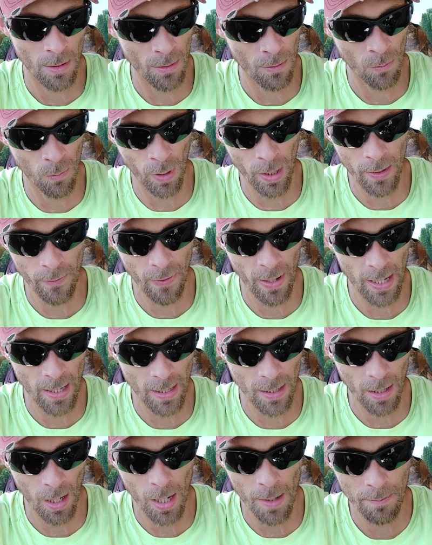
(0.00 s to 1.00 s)
We've
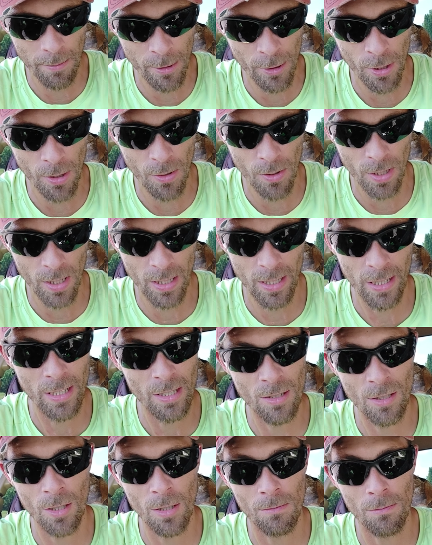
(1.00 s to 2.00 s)
had
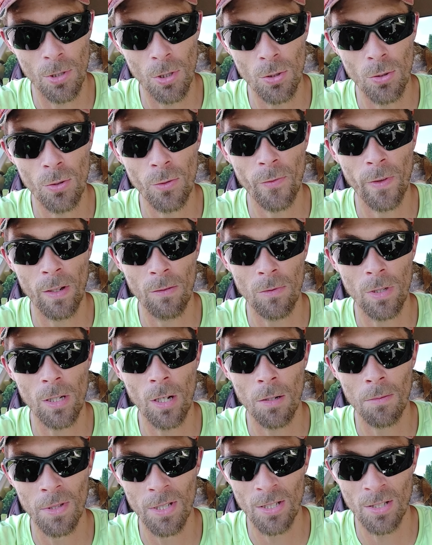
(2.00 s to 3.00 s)
opportunities to move, and we
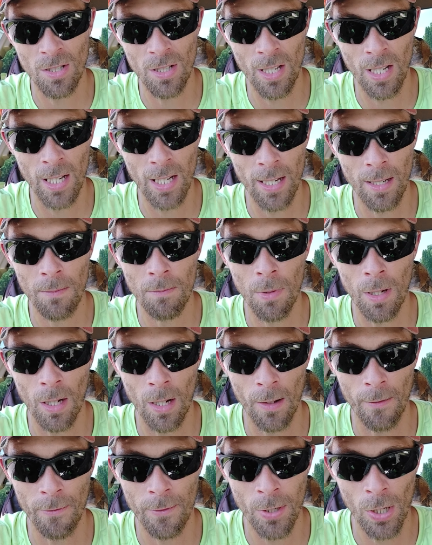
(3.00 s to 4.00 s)
almost did, but
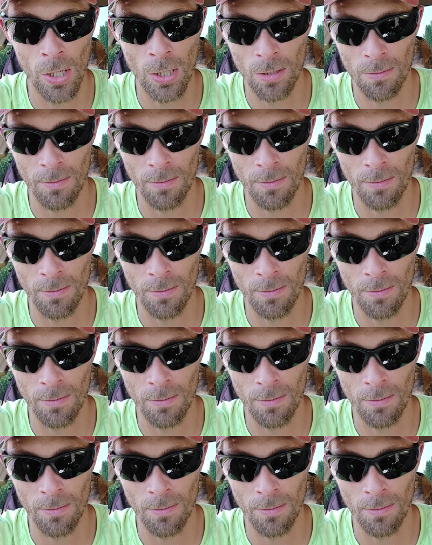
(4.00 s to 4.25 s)
I've talked